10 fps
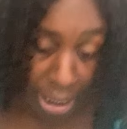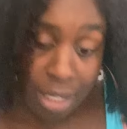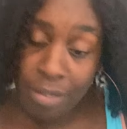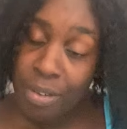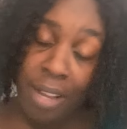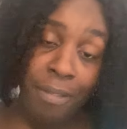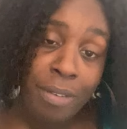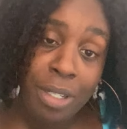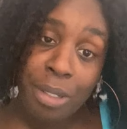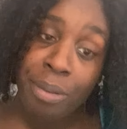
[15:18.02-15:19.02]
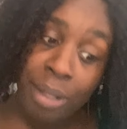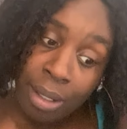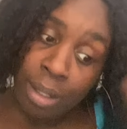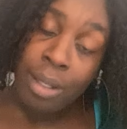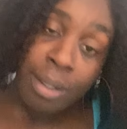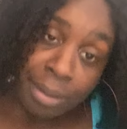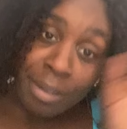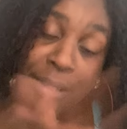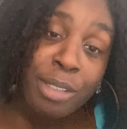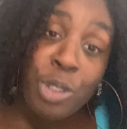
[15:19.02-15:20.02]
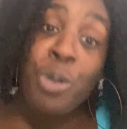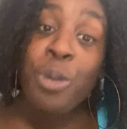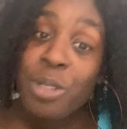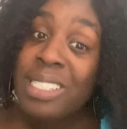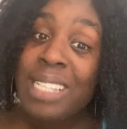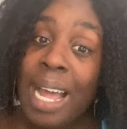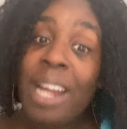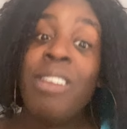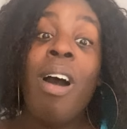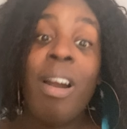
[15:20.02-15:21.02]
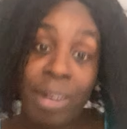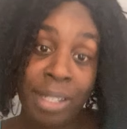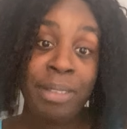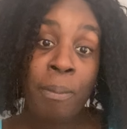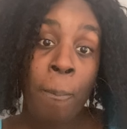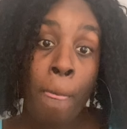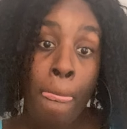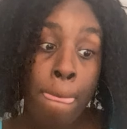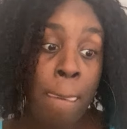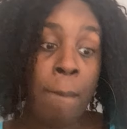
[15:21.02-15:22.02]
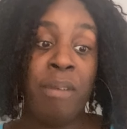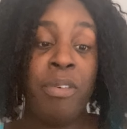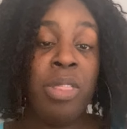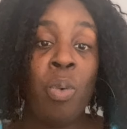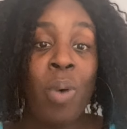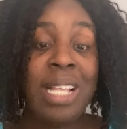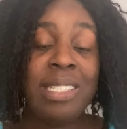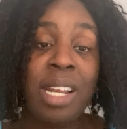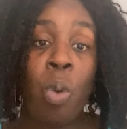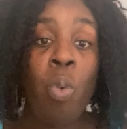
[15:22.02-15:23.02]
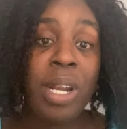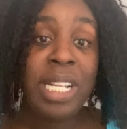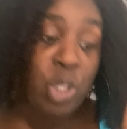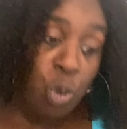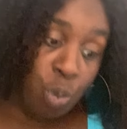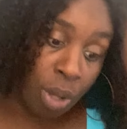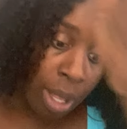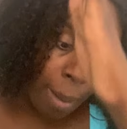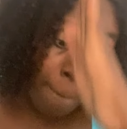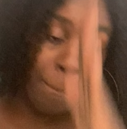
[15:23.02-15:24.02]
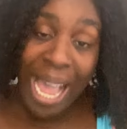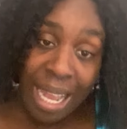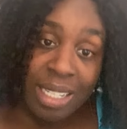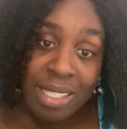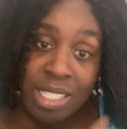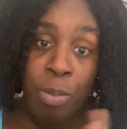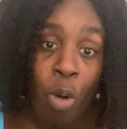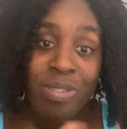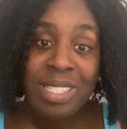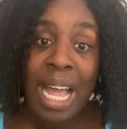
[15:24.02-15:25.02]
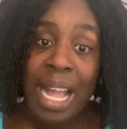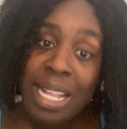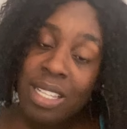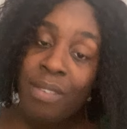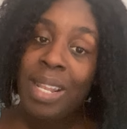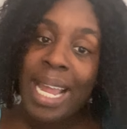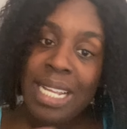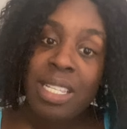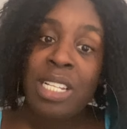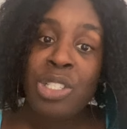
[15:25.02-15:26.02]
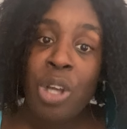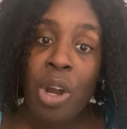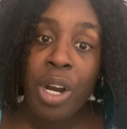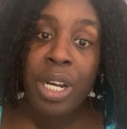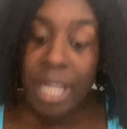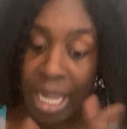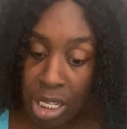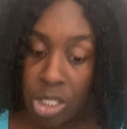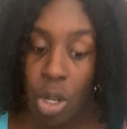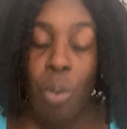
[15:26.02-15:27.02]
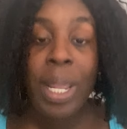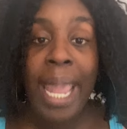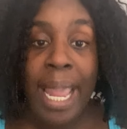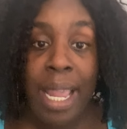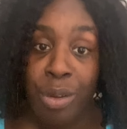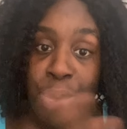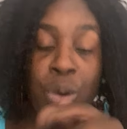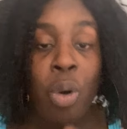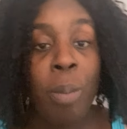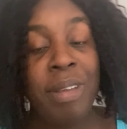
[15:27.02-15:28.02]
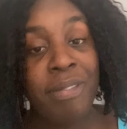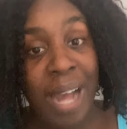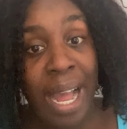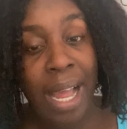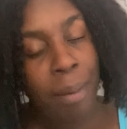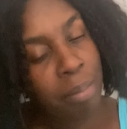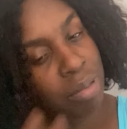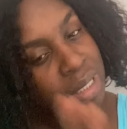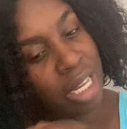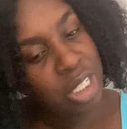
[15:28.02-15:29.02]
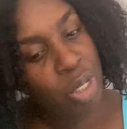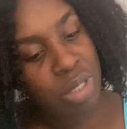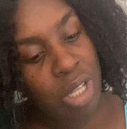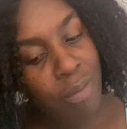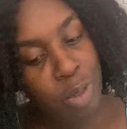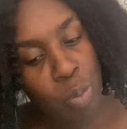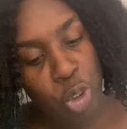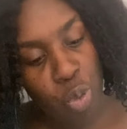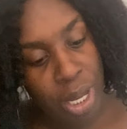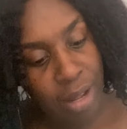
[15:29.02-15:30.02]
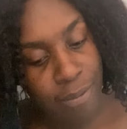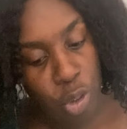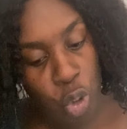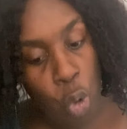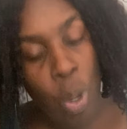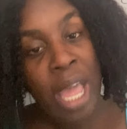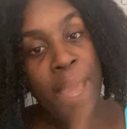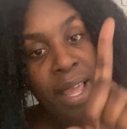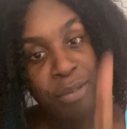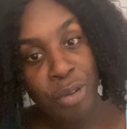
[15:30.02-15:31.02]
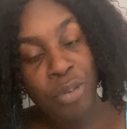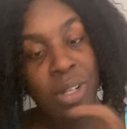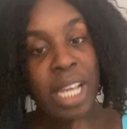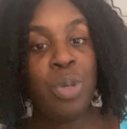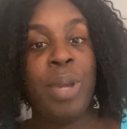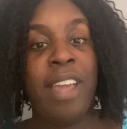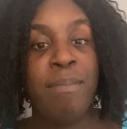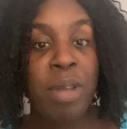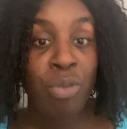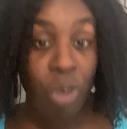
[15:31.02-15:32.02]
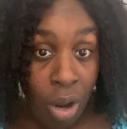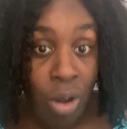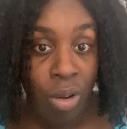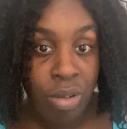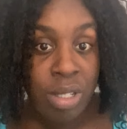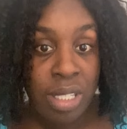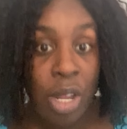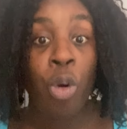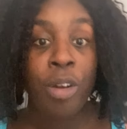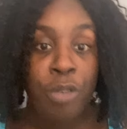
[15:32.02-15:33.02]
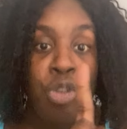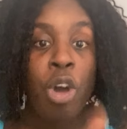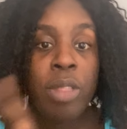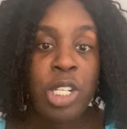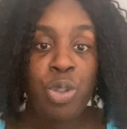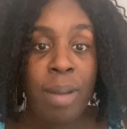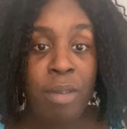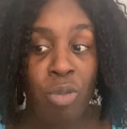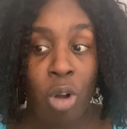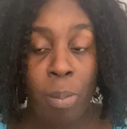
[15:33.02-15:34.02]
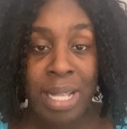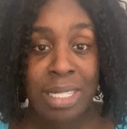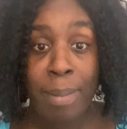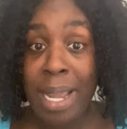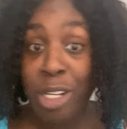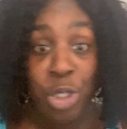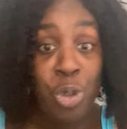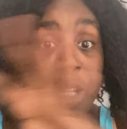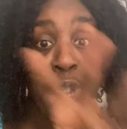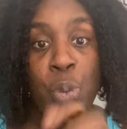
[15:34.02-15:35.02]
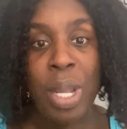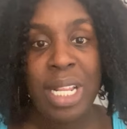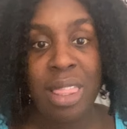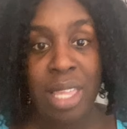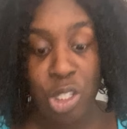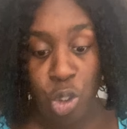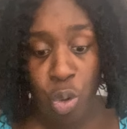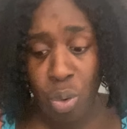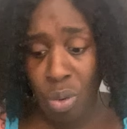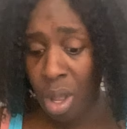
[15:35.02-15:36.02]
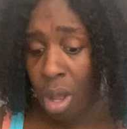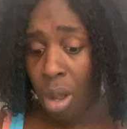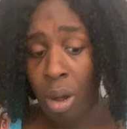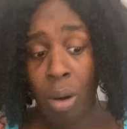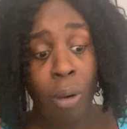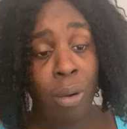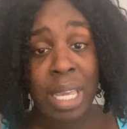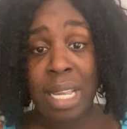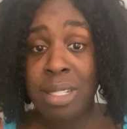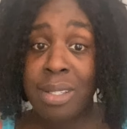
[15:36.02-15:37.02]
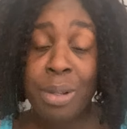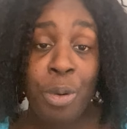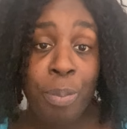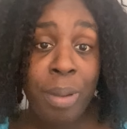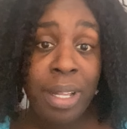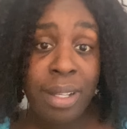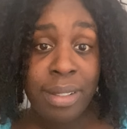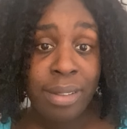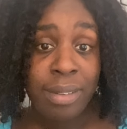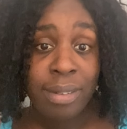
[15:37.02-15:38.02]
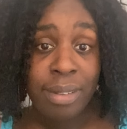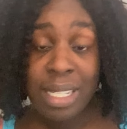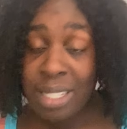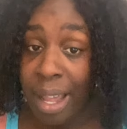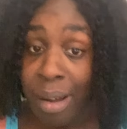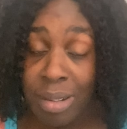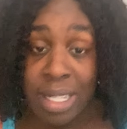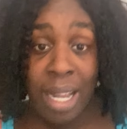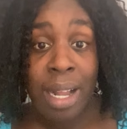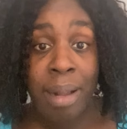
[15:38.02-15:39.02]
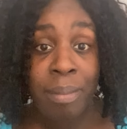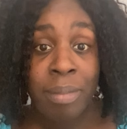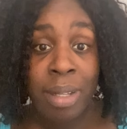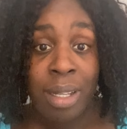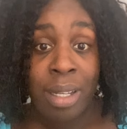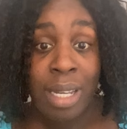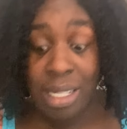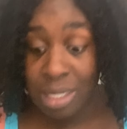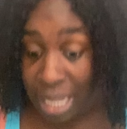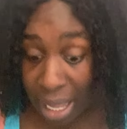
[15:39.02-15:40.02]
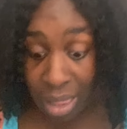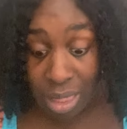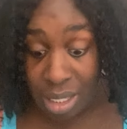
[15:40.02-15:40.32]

And if it ain't for you, toodles and sayonara. But for the ones that are wanting to balance both sides of light and dark, it is okay. You're gonna be fine. Protect yourself, do what you have to do. If you feel like you have been wronged, or if you know that you have been wronged by somebody that you didn't do anything to, you, all gates is open. It's hell time. It's death.